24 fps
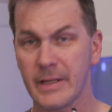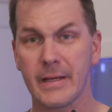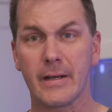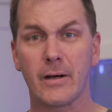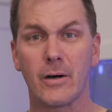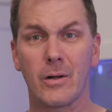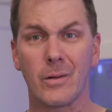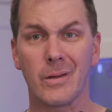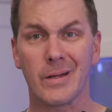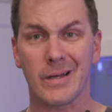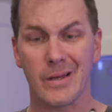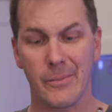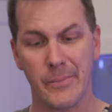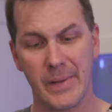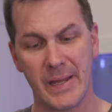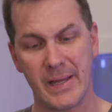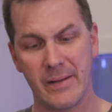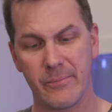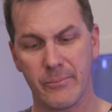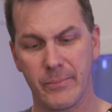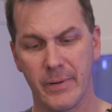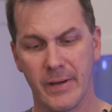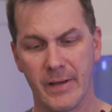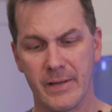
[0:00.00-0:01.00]
they call a
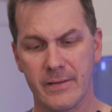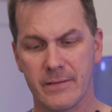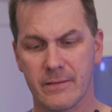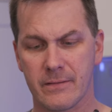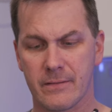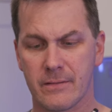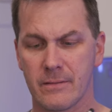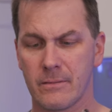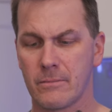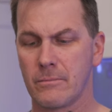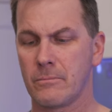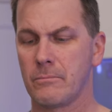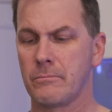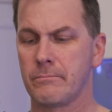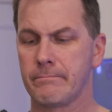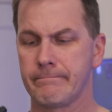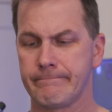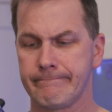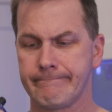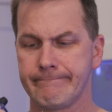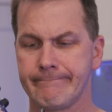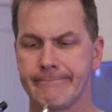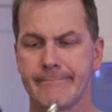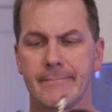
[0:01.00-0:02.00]
command bus,
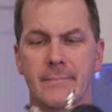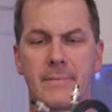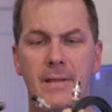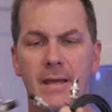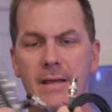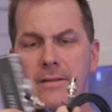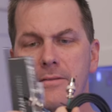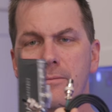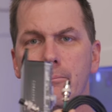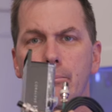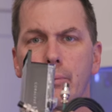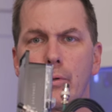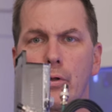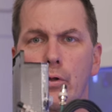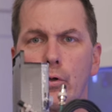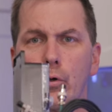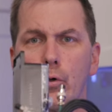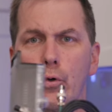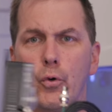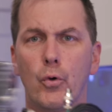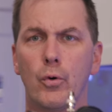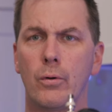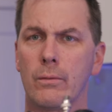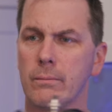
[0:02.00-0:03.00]
that's
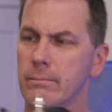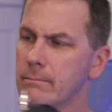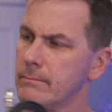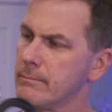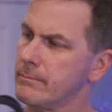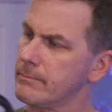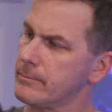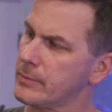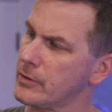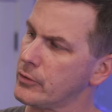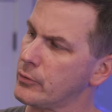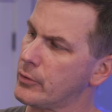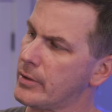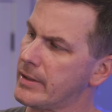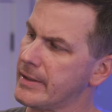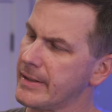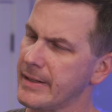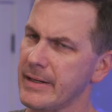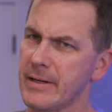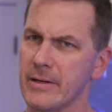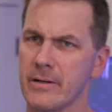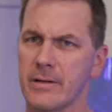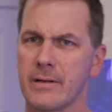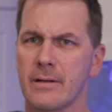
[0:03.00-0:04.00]
blue. Blue on
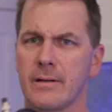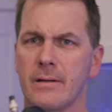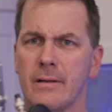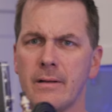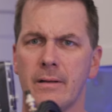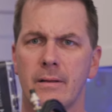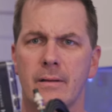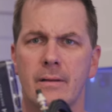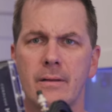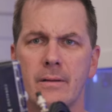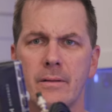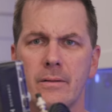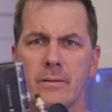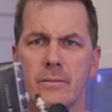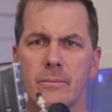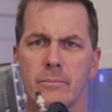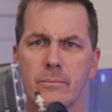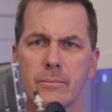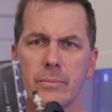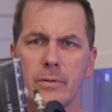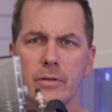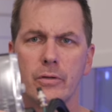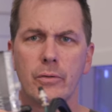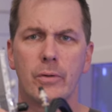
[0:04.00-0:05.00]
here,
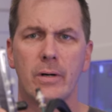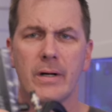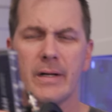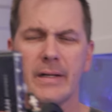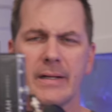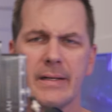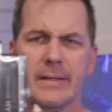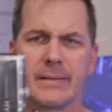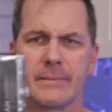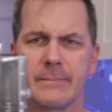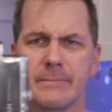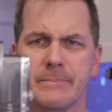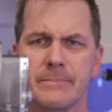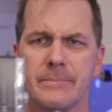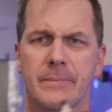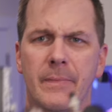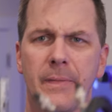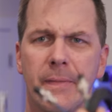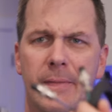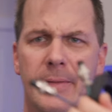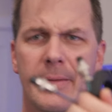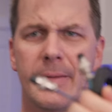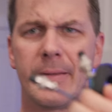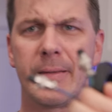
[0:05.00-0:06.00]
blue on
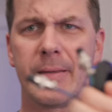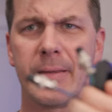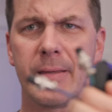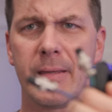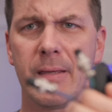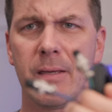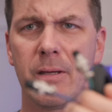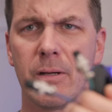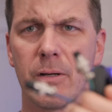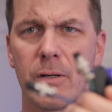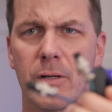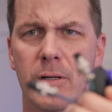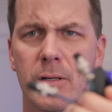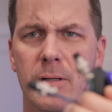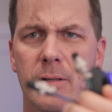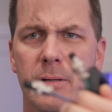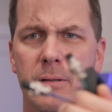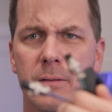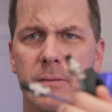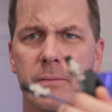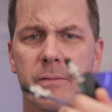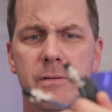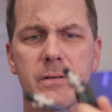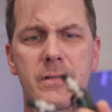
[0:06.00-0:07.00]
here,
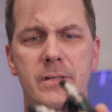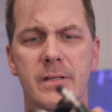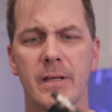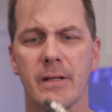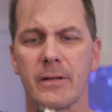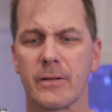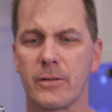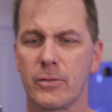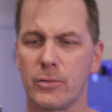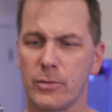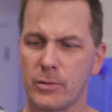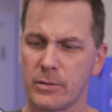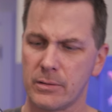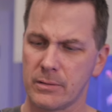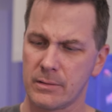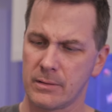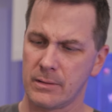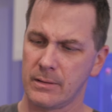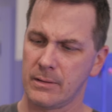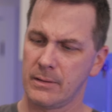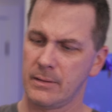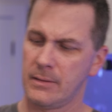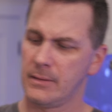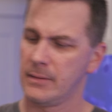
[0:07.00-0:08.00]
which is kind of
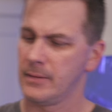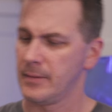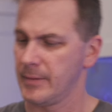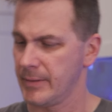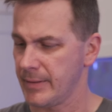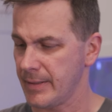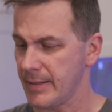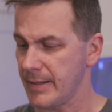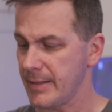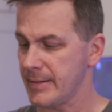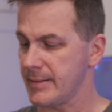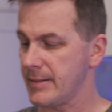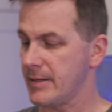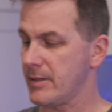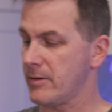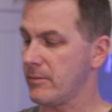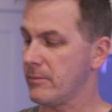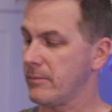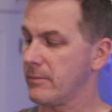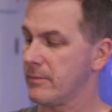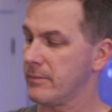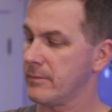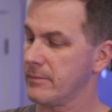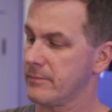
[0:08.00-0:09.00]
cool. And
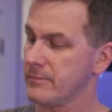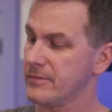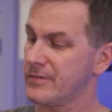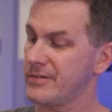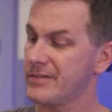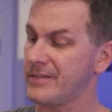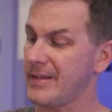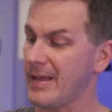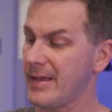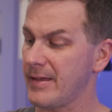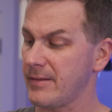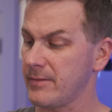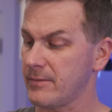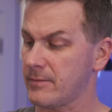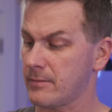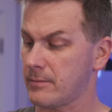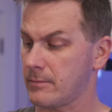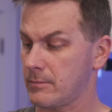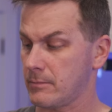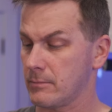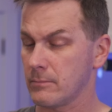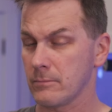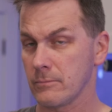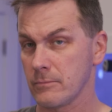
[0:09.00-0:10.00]
then
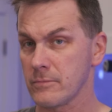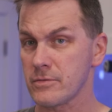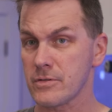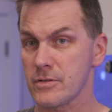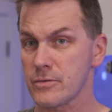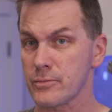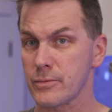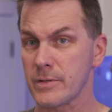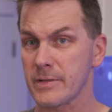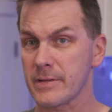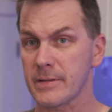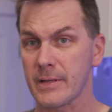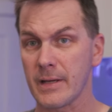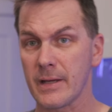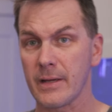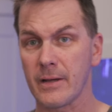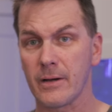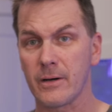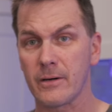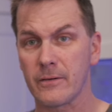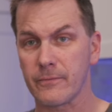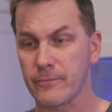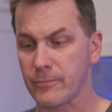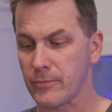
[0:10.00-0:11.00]
sense, is what they
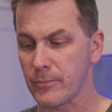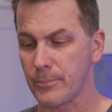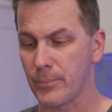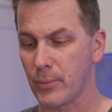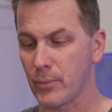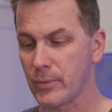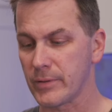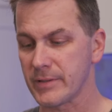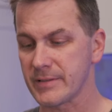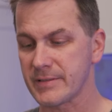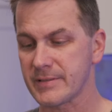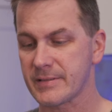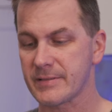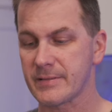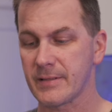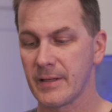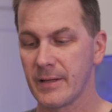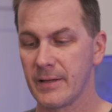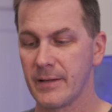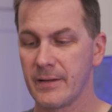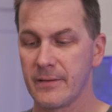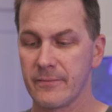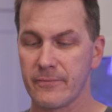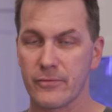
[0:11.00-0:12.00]
call for ports,
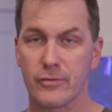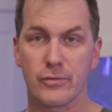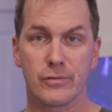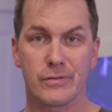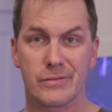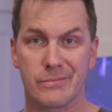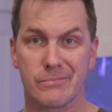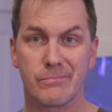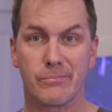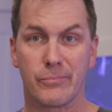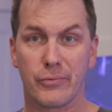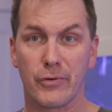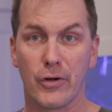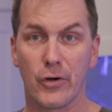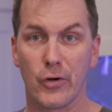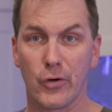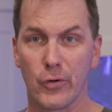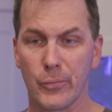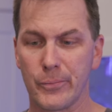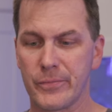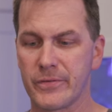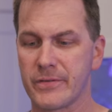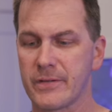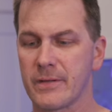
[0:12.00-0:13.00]
for
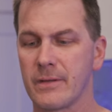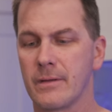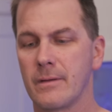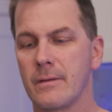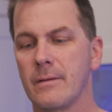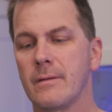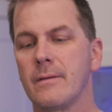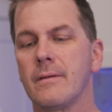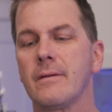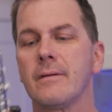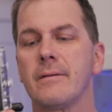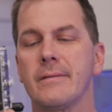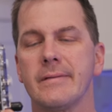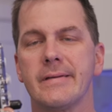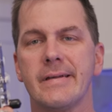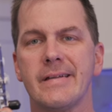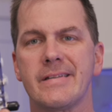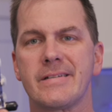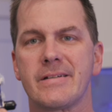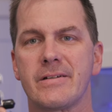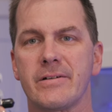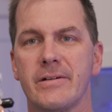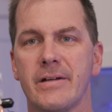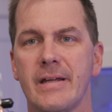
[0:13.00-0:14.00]
probes.
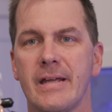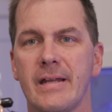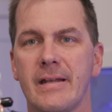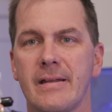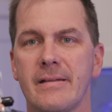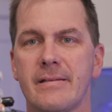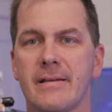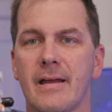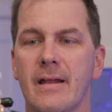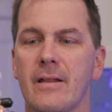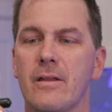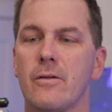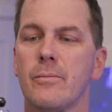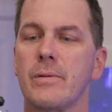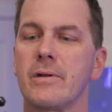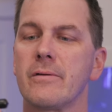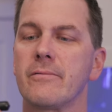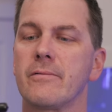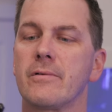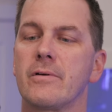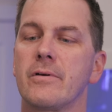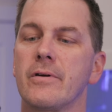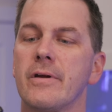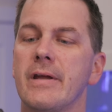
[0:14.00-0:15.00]
It's green, it's got a little bit
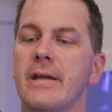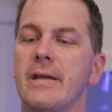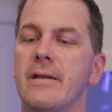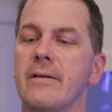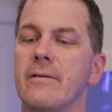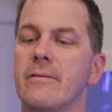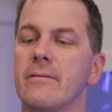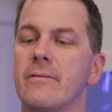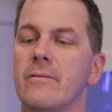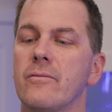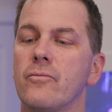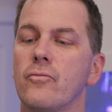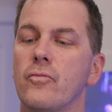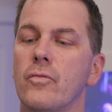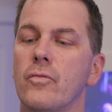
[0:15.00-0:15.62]
of green